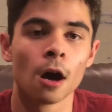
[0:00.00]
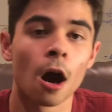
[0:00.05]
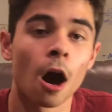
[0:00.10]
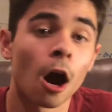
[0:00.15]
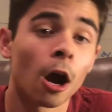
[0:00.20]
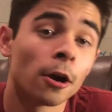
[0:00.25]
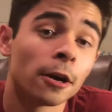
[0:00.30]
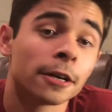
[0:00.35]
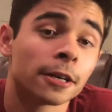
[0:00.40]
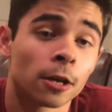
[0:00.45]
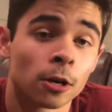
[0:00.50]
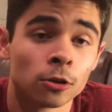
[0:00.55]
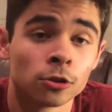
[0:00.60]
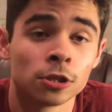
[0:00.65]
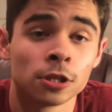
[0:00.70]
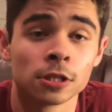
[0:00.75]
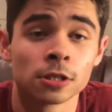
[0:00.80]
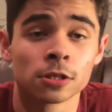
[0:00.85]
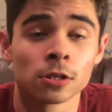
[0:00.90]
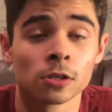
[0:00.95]
All right,
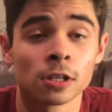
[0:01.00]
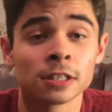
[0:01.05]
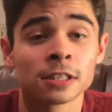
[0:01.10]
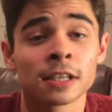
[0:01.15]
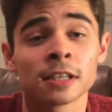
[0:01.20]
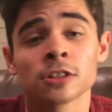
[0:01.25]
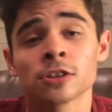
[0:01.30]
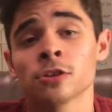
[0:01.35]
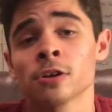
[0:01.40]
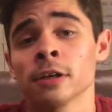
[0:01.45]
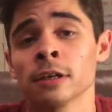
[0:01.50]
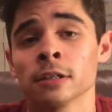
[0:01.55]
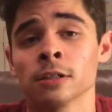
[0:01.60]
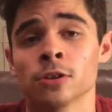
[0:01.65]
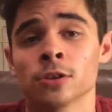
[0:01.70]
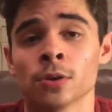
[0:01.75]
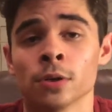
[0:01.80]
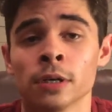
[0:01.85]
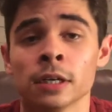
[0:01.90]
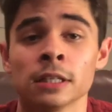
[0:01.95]
coaches, so let's get straight
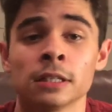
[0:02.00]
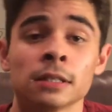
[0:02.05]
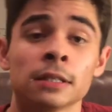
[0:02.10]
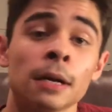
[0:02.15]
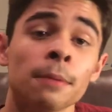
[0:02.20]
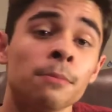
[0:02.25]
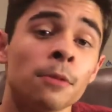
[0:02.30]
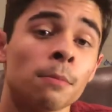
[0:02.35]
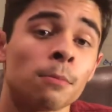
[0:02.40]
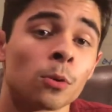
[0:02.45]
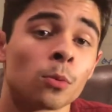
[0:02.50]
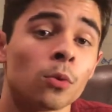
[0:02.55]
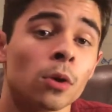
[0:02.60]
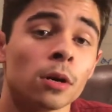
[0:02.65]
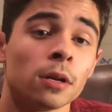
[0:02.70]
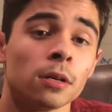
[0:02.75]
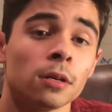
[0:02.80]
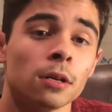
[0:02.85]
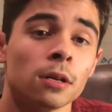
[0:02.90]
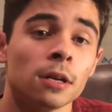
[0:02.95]
into it. Step number
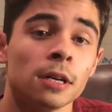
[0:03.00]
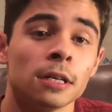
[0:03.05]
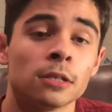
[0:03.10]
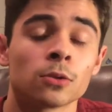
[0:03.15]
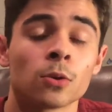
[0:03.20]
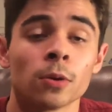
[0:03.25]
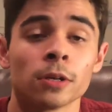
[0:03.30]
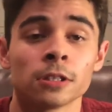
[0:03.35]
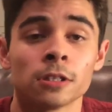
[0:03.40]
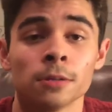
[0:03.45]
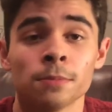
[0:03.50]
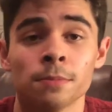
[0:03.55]
1 is going to